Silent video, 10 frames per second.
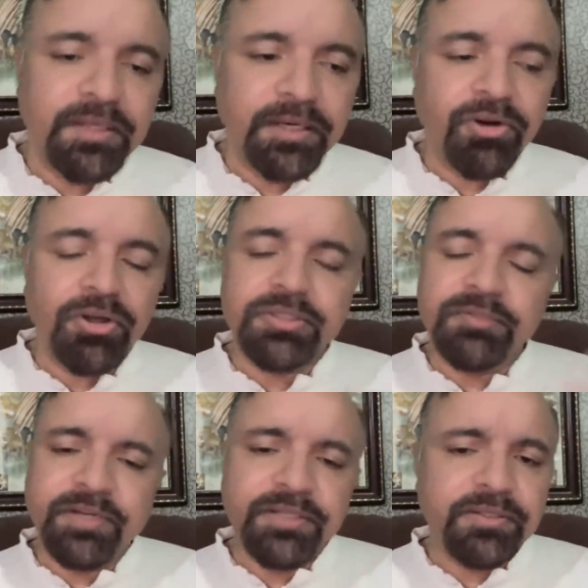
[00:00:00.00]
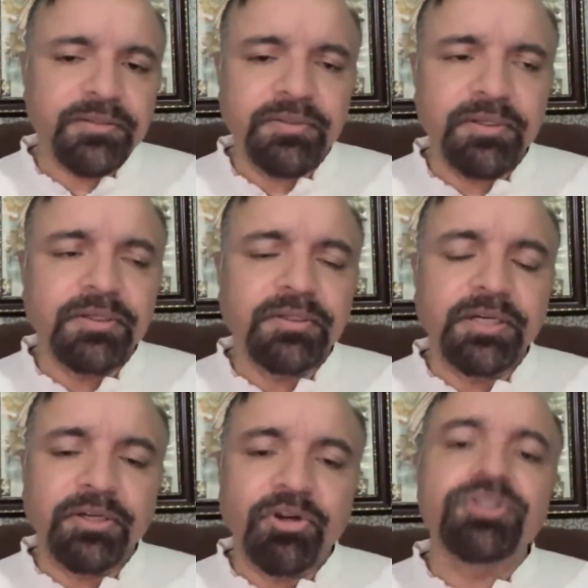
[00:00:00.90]
the fence,
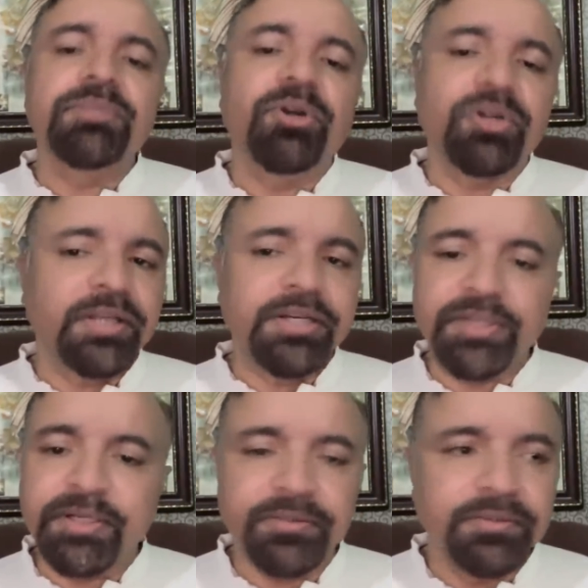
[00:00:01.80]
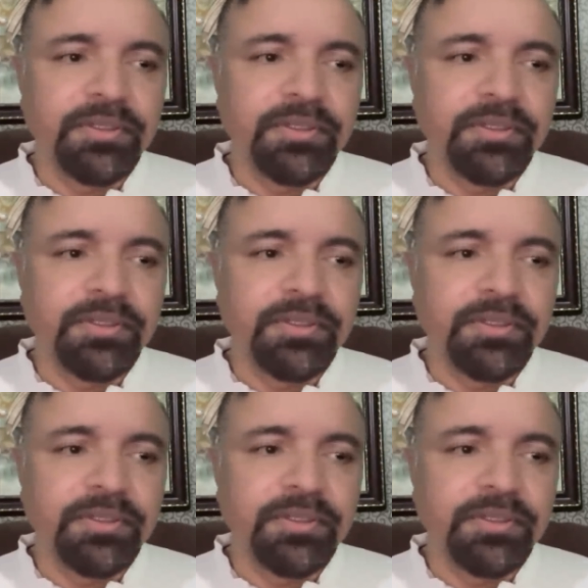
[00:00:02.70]
across the border that side.